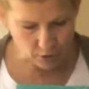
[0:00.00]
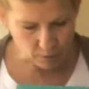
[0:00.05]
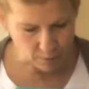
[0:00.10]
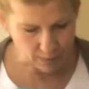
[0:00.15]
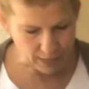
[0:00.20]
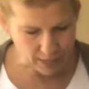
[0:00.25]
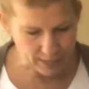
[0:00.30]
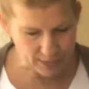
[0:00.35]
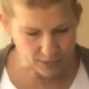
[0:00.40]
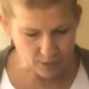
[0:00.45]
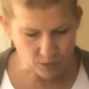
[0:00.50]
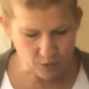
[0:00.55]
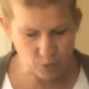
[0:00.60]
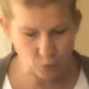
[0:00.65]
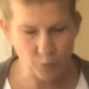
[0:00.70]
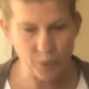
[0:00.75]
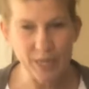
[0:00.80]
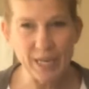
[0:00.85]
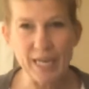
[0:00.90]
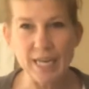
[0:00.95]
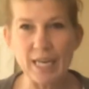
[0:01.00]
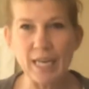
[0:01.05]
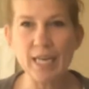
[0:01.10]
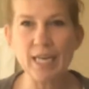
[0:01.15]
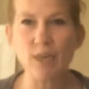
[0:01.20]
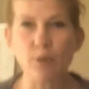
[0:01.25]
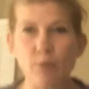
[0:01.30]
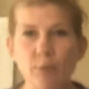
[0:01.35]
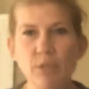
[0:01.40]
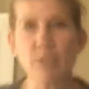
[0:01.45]
minus 3
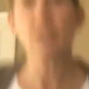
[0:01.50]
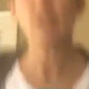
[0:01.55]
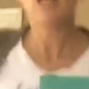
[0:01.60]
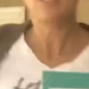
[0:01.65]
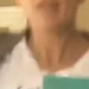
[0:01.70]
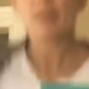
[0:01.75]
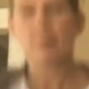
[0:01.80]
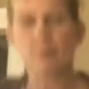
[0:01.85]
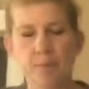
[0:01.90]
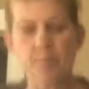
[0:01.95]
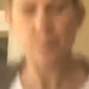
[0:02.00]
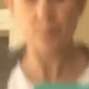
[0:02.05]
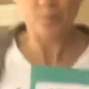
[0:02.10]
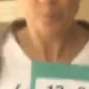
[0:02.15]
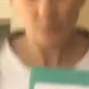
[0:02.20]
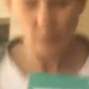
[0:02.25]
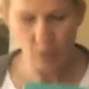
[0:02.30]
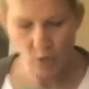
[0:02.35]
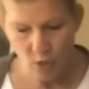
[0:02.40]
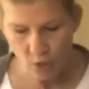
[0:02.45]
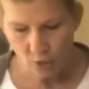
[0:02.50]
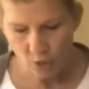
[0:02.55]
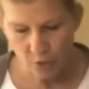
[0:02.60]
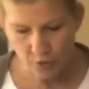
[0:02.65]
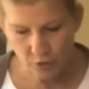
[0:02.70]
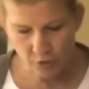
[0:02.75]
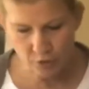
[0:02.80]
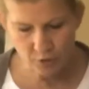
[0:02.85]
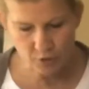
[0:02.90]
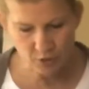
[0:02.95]
equals 10.
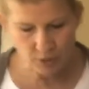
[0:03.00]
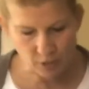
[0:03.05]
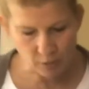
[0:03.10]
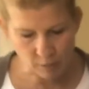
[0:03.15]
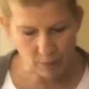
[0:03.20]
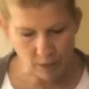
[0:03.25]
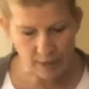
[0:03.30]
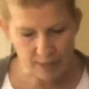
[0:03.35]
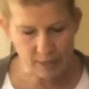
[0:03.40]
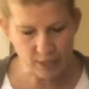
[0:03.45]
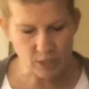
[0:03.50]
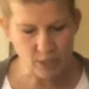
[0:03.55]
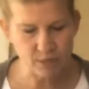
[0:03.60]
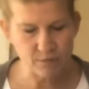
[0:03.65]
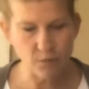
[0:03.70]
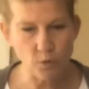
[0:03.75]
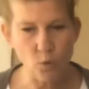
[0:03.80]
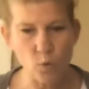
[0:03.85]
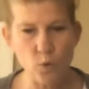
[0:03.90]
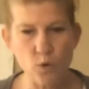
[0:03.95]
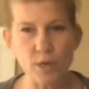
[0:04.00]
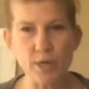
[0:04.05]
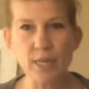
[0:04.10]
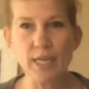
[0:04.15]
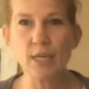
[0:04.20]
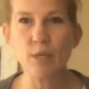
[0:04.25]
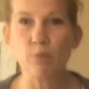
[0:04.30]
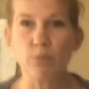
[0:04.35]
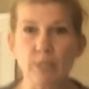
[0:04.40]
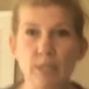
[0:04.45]
13 minus 4
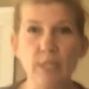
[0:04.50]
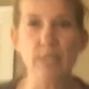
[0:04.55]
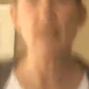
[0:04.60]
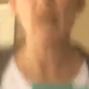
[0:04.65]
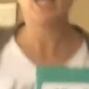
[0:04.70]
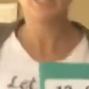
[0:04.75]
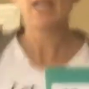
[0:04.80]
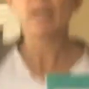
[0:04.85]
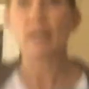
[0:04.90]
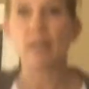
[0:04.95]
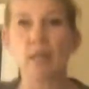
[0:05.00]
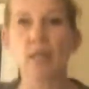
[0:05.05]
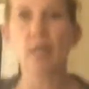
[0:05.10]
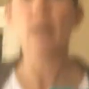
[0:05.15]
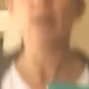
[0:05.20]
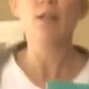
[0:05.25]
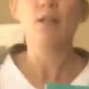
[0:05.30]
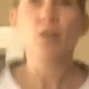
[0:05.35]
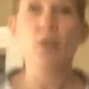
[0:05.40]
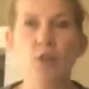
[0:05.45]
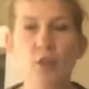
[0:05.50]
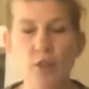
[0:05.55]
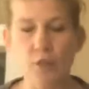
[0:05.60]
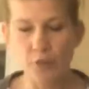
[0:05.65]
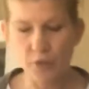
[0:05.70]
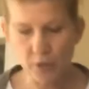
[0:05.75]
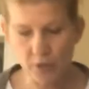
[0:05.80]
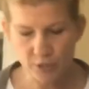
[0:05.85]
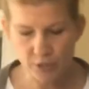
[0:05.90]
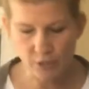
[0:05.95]
equals 9.
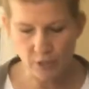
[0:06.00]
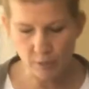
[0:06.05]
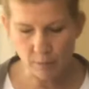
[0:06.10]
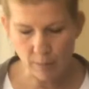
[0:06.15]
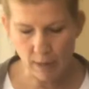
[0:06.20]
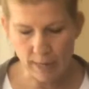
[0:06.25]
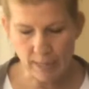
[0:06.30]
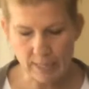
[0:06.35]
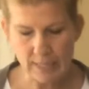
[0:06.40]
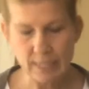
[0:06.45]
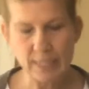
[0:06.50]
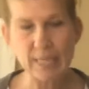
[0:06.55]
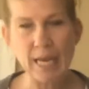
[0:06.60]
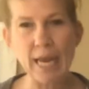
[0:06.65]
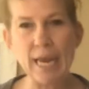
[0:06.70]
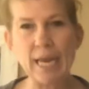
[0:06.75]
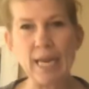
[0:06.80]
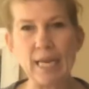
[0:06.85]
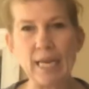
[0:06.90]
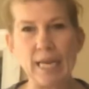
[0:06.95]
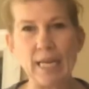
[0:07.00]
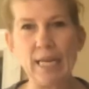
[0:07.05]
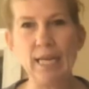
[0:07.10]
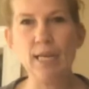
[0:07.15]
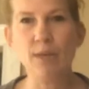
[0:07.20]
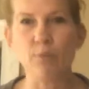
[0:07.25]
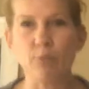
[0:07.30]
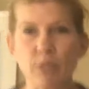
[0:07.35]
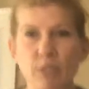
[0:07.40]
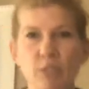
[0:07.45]
13 minus 8 equals